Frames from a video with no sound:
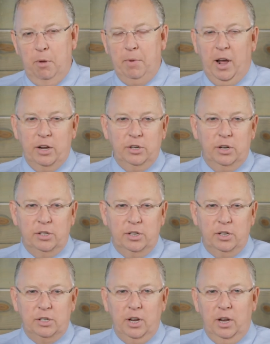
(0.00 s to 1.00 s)
Maybe a hygiene
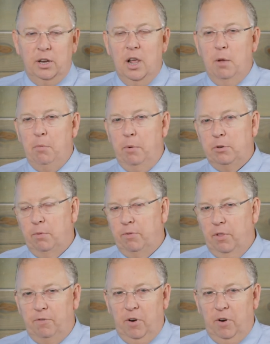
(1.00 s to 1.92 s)
assistant, maybe someone from the